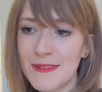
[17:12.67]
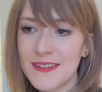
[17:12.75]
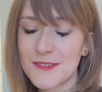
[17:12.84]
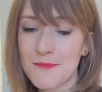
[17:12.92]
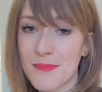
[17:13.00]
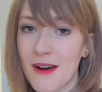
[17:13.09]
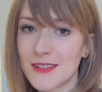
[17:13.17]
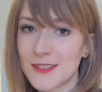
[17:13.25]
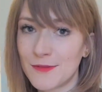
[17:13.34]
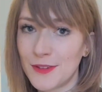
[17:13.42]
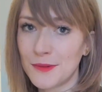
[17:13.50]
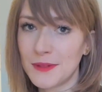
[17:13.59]
been the
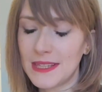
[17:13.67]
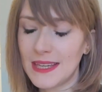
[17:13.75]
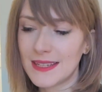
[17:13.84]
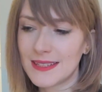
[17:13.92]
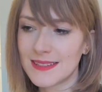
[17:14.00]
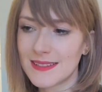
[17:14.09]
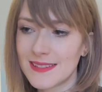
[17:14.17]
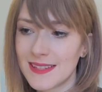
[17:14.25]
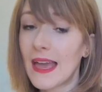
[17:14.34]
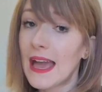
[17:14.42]
past few years,